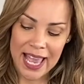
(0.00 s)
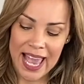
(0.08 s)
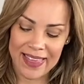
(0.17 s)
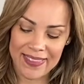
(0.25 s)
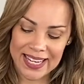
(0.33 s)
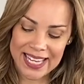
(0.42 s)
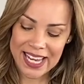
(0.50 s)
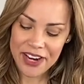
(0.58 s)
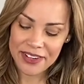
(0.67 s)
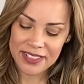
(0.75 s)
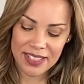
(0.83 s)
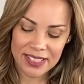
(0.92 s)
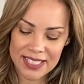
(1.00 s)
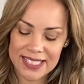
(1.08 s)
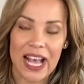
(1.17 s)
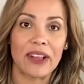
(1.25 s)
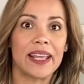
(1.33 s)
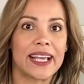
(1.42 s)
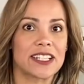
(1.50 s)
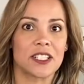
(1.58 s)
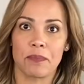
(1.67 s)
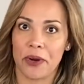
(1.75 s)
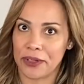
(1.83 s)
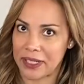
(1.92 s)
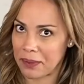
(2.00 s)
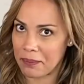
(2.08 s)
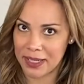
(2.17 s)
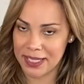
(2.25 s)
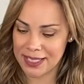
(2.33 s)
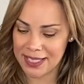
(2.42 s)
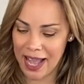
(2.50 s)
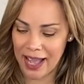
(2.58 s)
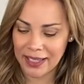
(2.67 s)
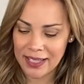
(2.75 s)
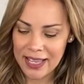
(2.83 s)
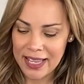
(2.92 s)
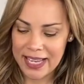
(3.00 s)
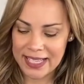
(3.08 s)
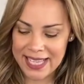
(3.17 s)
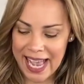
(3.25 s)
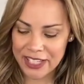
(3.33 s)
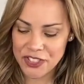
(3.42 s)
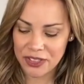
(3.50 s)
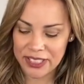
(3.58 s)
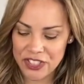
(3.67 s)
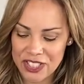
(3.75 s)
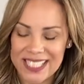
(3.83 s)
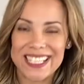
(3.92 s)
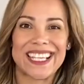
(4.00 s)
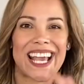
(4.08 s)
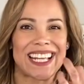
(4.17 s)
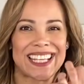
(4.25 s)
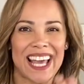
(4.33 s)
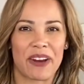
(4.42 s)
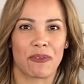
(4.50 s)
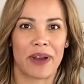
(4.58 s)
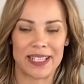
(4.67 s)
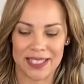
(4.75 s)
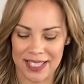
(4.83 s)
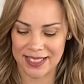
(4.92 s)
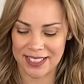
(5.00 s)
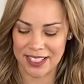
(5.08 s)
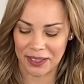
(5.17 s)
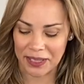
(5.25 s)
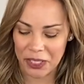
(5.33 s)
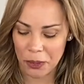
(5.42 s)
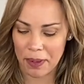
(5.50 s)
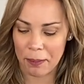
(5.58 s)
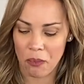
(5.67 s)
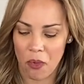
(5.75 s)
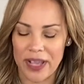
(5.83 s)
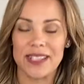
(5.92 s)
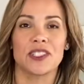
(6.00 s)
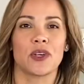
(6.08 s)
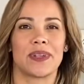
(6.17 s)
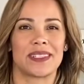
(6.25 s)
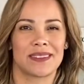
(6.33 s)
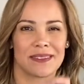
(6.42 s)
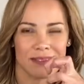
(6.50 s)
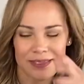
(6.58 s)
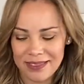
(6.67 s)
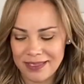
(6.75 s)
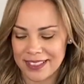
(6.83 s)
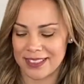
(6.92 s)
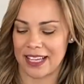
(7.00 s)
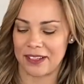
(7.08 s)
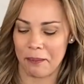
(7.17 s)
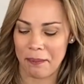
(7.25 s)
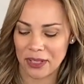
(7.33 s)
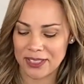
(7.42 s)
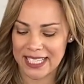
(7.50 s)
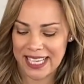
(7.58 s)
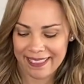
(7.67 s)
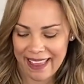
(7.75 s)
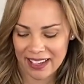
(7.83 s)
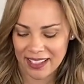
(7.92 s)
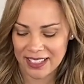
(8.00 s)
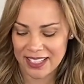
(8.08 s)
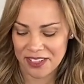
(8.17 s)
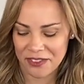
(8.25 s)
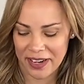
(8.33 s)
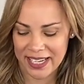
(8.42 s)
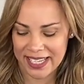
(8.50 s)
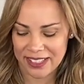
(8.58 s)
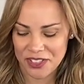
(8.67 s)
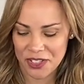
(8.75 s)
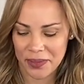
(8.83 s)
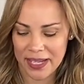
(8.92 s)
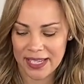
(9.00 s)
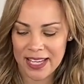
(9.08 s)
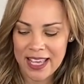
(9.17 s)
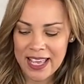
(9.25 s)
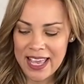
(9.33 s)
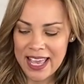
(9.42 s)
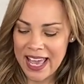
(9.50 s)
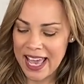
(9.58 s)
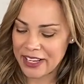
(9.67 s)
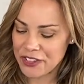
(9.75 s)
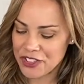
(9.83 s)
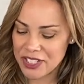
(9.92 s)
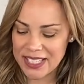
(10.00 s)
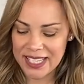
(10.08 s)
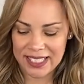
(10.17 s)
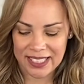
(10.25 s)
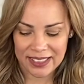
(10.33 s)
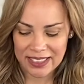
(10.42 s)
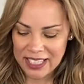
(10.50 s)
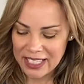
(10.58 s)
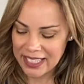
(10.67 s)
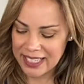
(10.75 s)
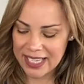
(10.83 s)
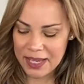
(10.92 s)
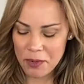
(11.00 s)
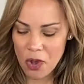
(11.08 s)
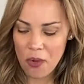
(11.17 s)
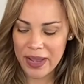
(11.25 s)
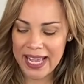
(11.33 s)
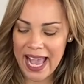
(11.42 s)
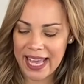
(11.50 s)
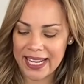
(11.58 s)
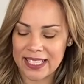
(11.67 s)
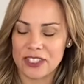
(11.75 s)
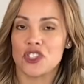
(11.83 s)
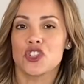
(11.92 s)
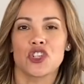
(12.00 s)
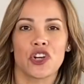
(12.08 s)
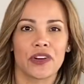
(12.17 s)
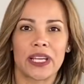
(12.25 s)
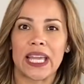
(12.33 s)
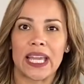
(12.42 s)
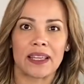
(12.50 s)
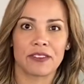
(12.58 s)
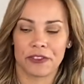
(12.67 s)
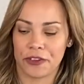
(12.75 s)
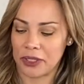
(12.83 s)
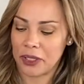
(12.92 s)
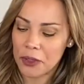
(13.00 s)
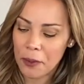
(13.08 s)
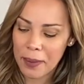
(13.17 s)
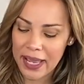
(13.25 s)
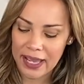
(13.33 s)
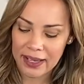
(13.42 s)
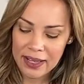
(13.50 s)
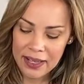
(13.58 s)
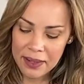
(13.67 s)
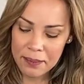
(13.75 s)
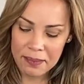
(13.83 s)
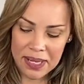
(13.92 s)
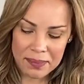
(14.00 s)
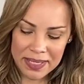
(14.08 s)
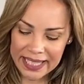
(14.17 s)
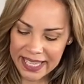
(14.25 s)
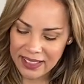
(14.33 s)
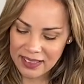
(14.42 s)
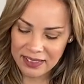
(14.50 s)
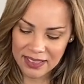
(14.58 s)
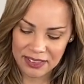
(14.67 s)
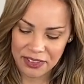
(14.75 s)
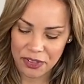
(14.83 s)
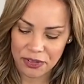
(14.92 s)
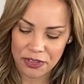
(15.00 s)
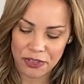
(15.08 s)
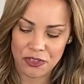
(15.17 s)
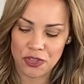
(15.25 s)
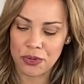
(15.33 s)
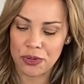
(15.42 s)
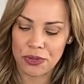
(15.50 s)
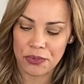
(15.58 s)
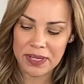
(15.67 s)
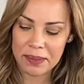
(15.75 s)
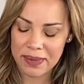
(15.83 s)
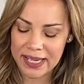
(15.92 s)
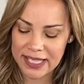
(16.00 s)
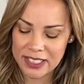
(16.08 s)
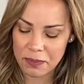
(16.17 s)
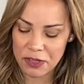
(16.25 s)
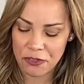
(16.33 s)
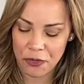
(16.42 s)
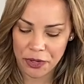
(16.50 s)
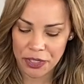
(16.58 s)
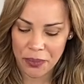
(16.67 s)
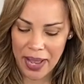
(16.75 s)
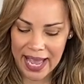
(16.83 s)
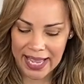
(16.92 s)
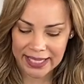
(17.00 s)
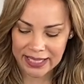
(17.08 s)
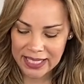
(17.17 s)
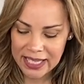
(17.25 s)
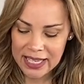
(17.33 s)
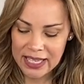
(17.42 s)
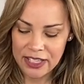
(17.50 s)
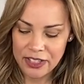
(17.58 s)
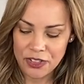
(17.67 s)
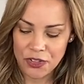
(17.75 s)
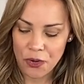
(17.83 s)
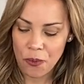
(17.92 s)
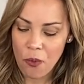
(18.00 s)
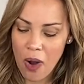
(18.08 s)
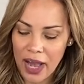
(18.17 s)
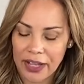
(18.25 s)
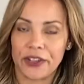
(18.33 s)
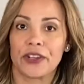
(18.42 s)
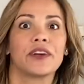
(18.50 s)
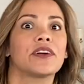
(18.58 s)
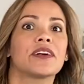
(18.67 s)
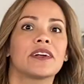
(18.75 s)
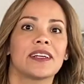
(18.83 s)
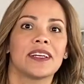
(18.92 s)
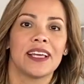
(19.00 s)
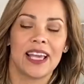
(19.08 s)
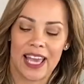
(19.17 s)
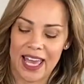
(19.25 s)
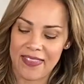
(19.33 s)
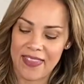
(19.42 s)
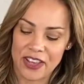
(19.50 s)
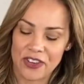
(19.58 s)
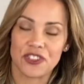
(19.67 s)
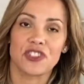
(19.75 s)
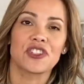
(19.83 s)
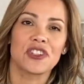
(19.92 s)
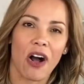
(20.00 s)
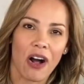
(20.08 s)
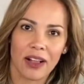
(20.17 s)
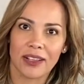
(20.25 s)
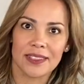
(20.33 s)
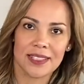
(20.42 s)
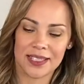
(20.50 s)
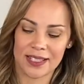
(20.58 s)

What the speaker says: And then here it's gonna sound like it's burning, but it's not. It's actually just getting that rice it's a little bit moist. So it's kind of melting in that onion right into it. And you're just gonna keep going at it and stirring it for a little bit, maybe like, I don't know, 2-3 minutes before you add your water and then your salt